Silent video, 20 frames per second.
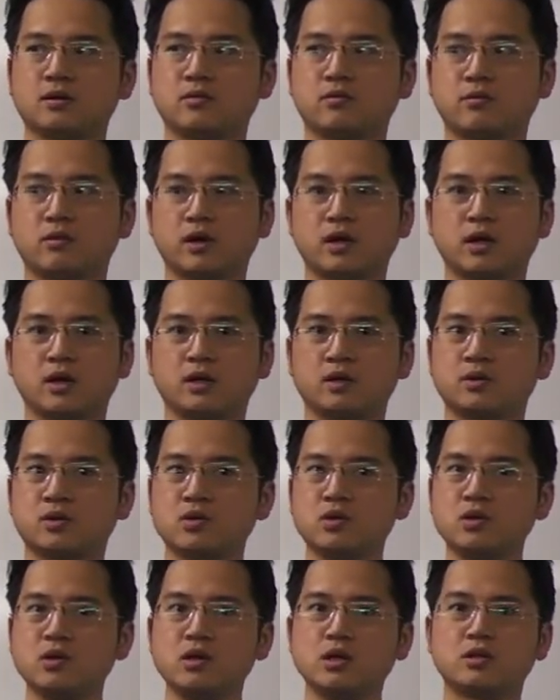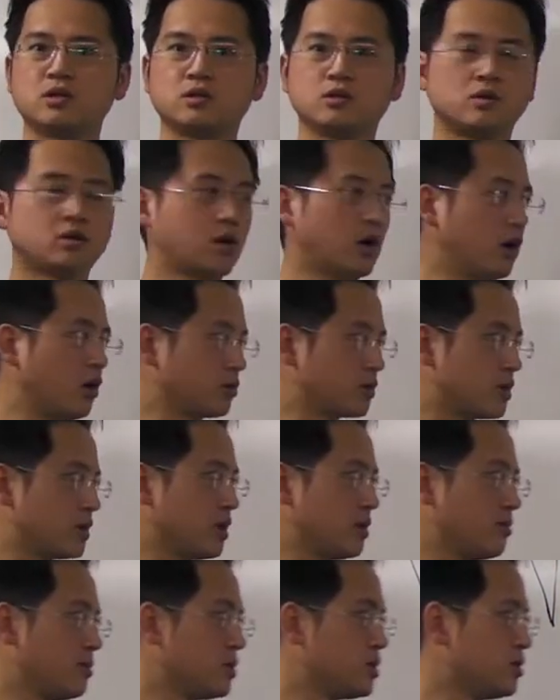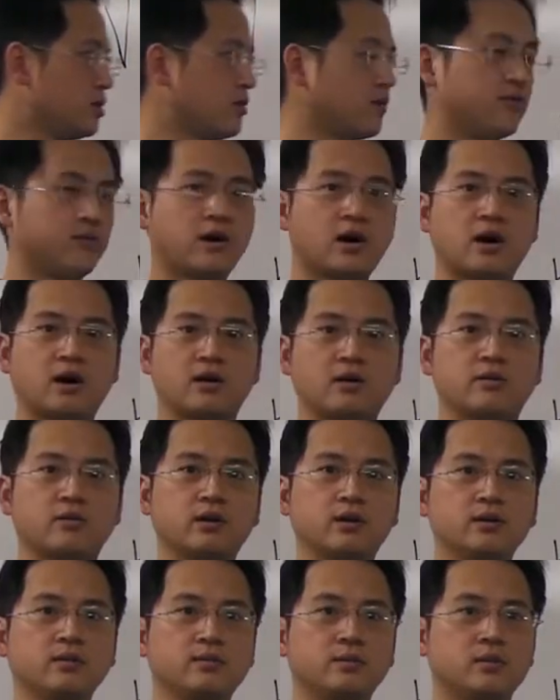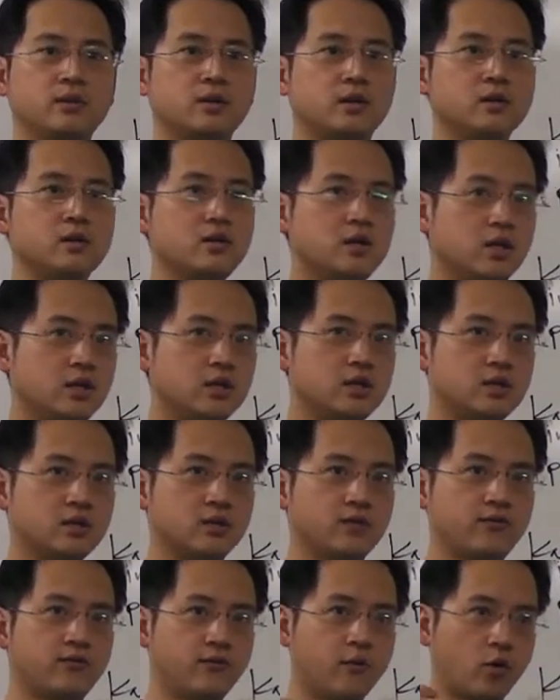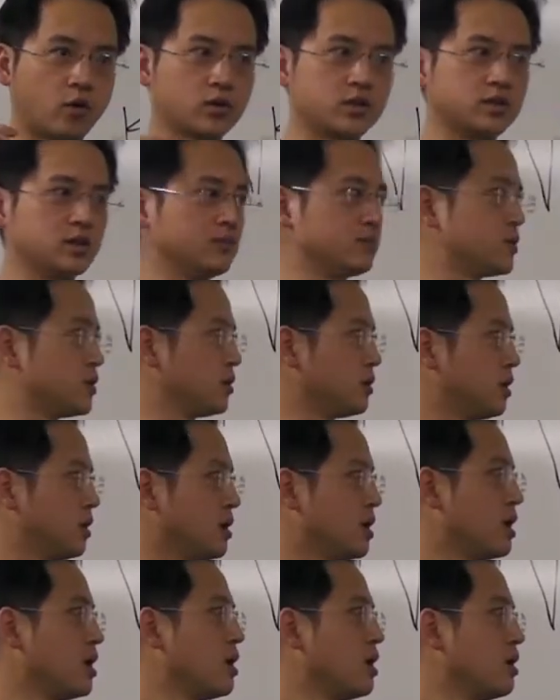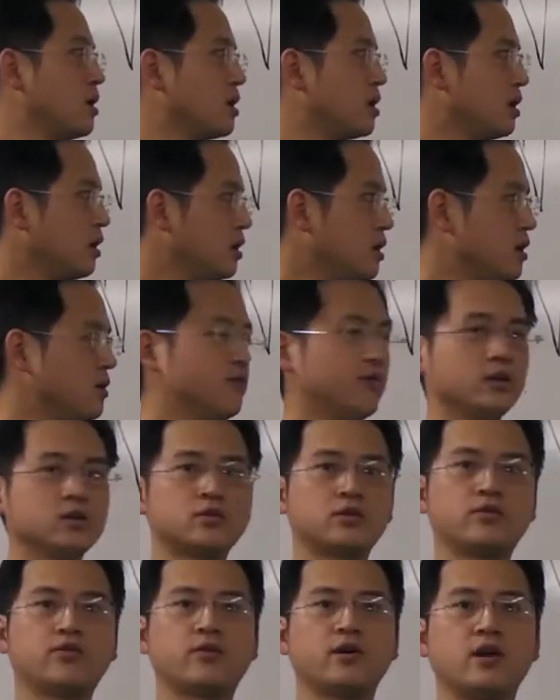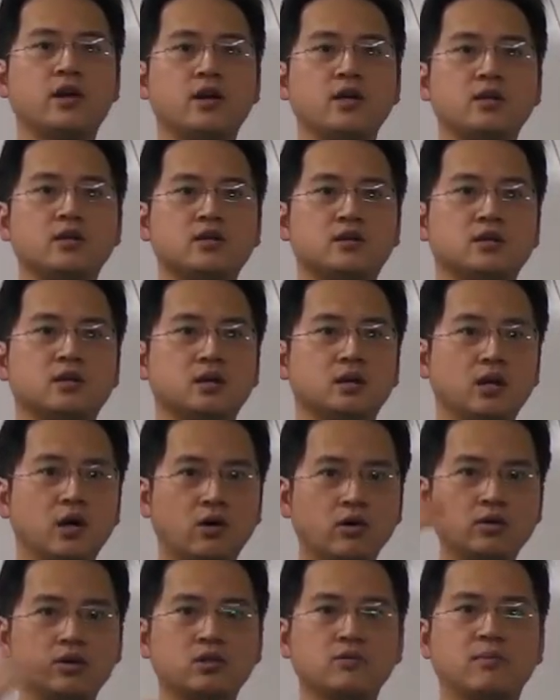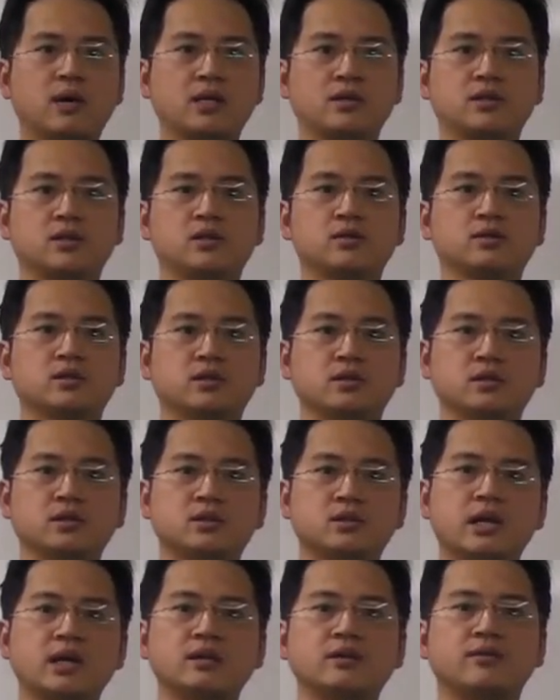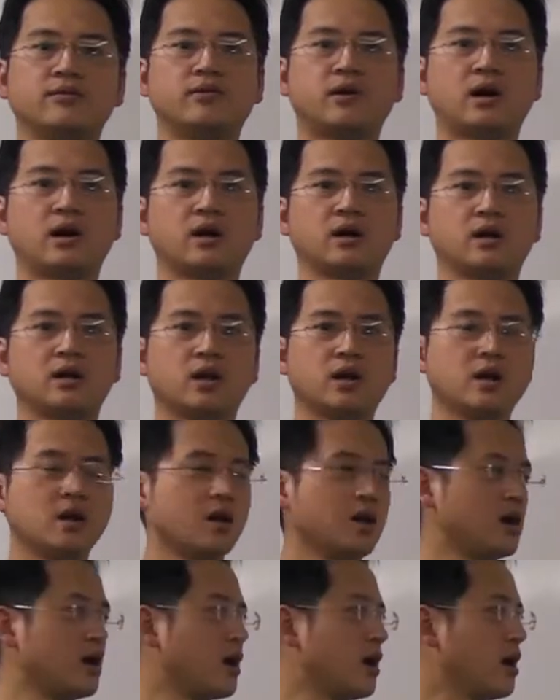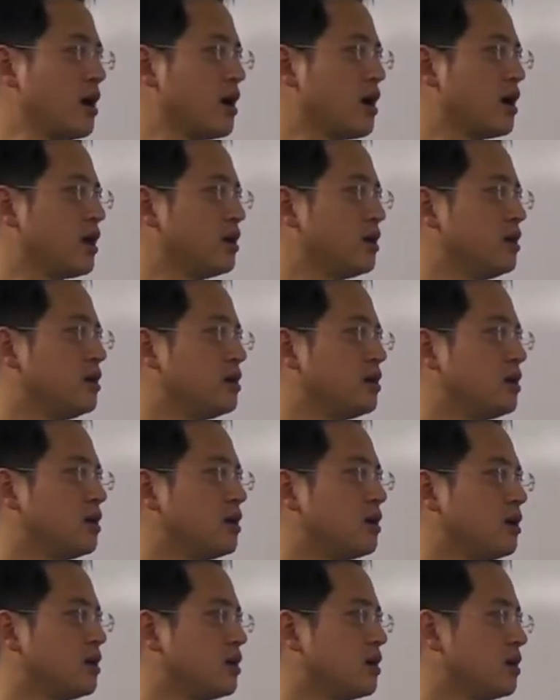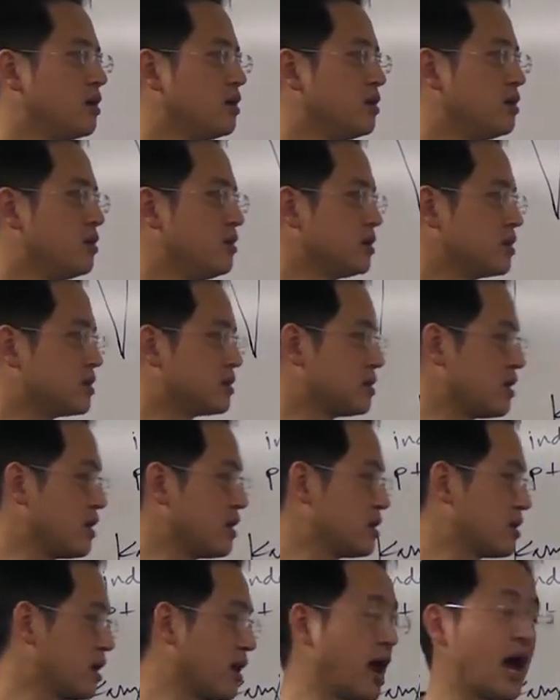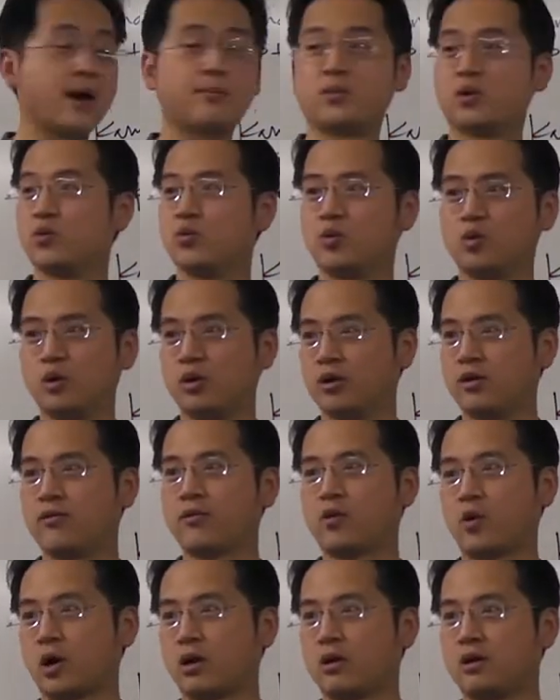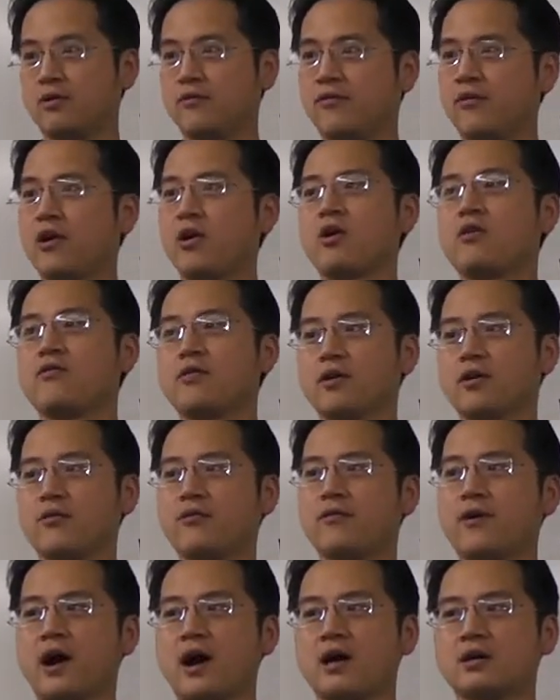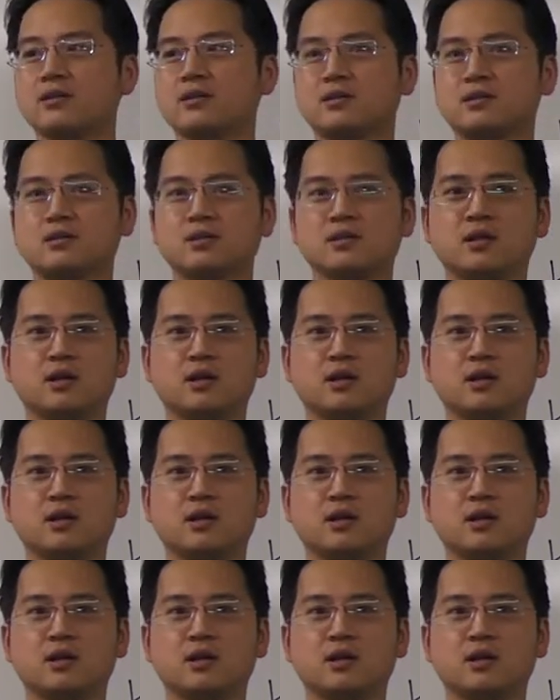Right. So you need to coax them to divide, right? You need to force them to leave interphase, go into mitosis, and divide. And this thing can happen really quickly, very, very fast.